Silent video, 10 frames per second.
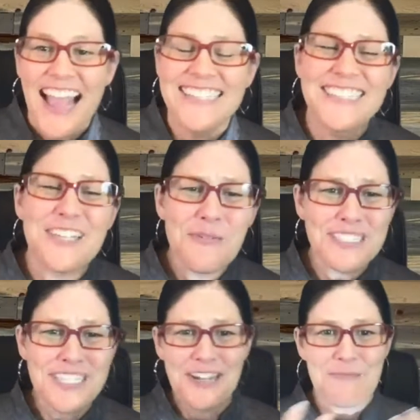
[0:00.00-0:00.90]
I still
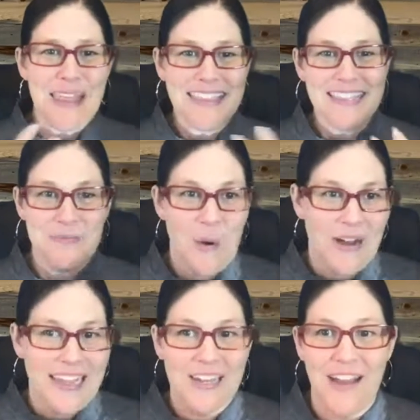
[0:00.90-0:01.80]
wish I could make this
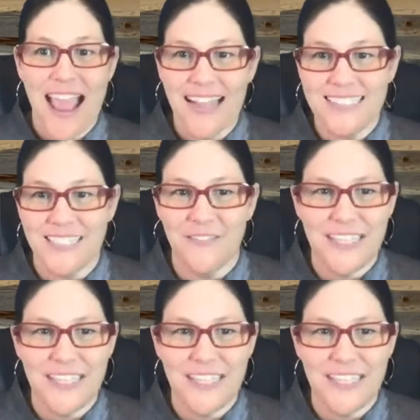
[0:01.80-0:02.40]
more interactive